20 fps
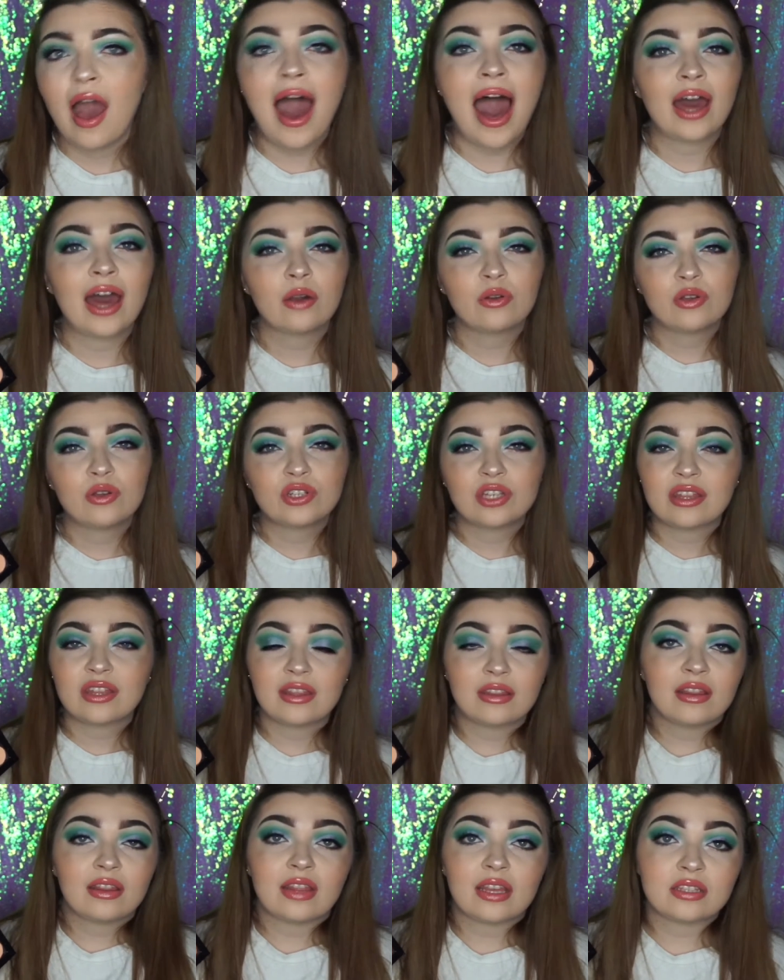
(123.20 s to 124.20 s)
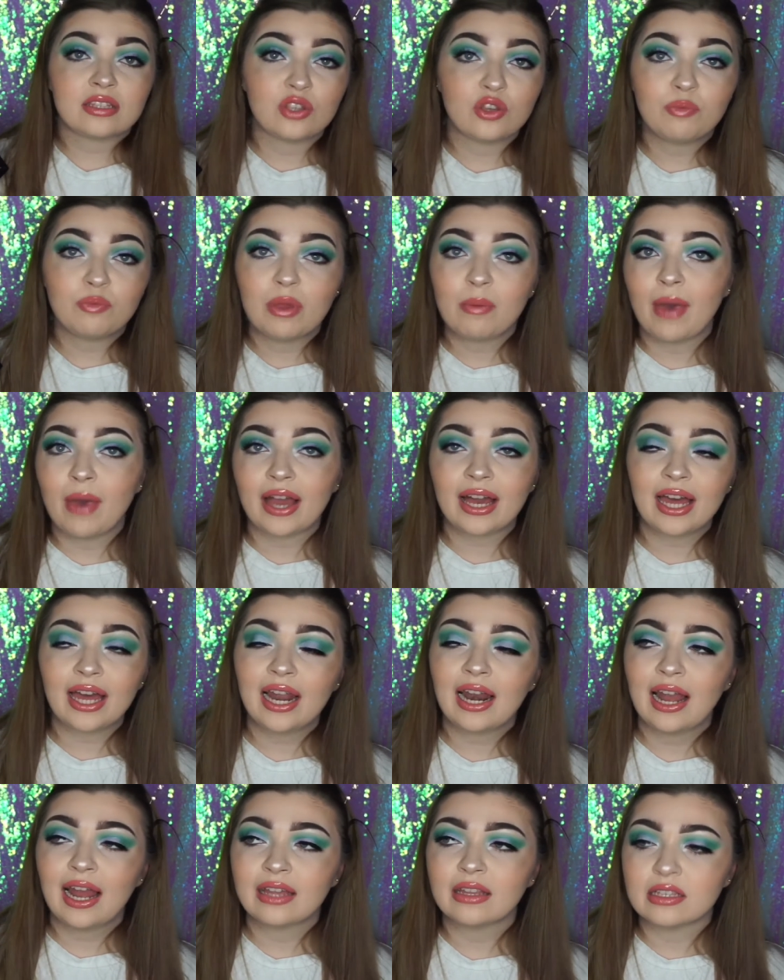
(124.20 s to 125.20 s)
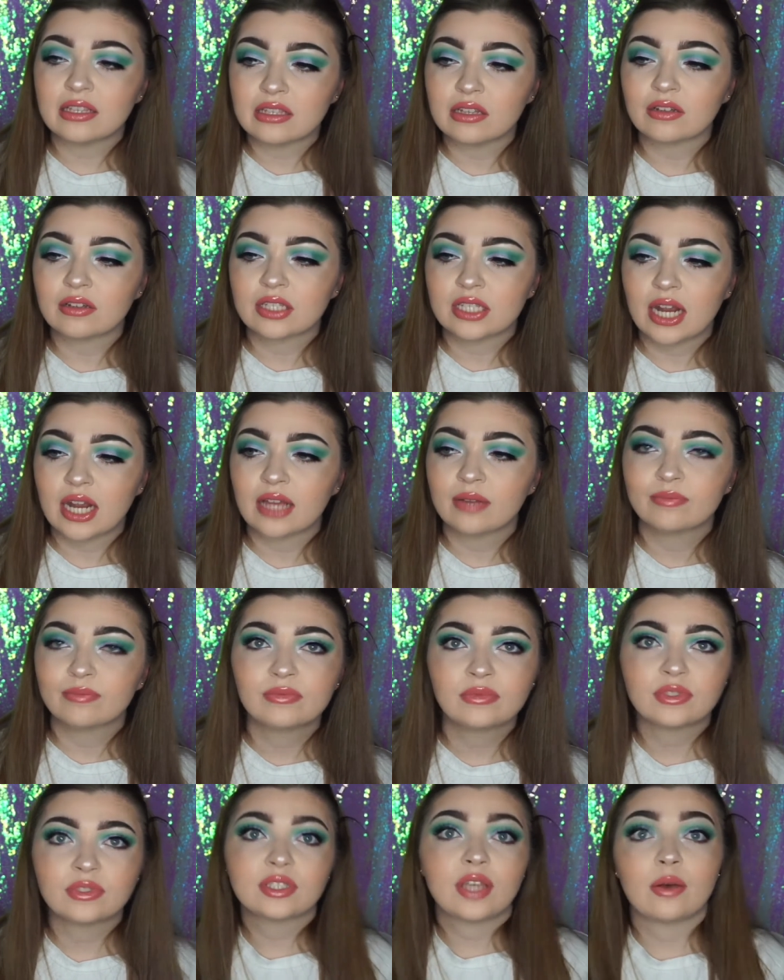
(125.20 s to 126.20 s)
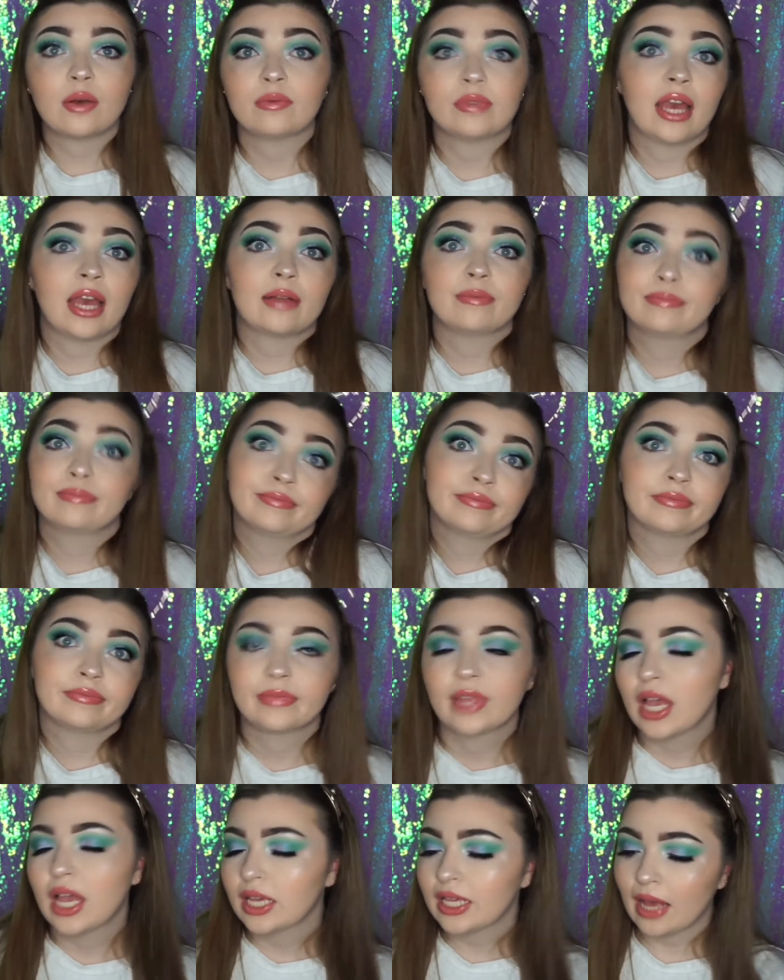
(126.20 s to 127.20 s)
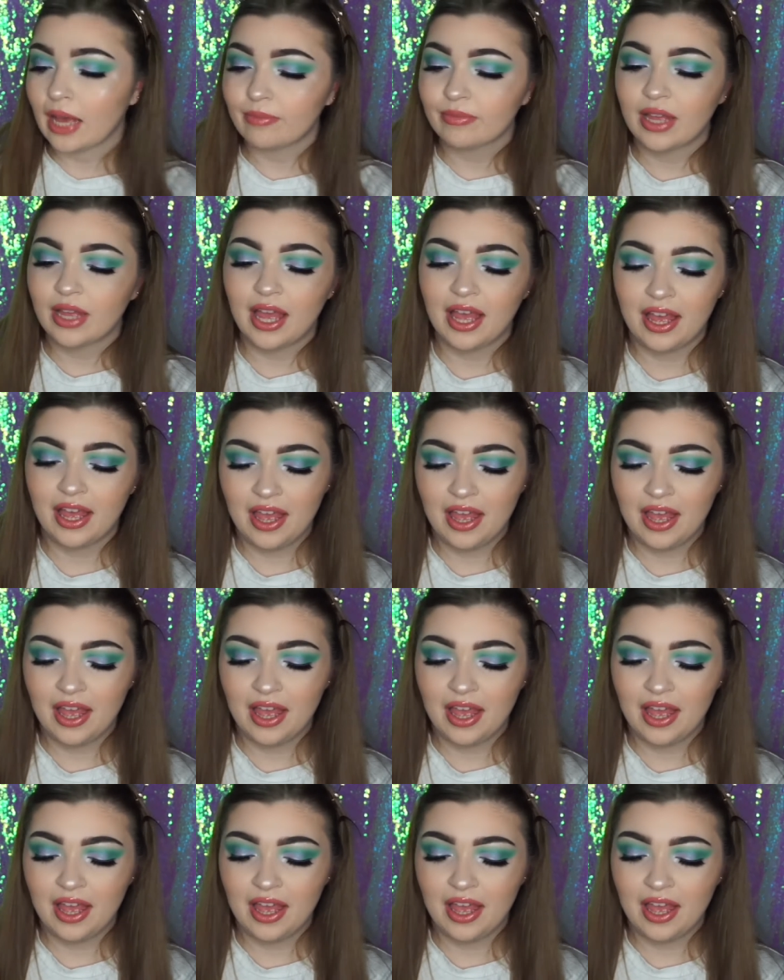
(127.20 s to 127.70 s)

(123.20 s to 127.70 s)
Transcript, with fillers: I don't usually think that they suit me, but I kind of like this look today. So yeah. yeah.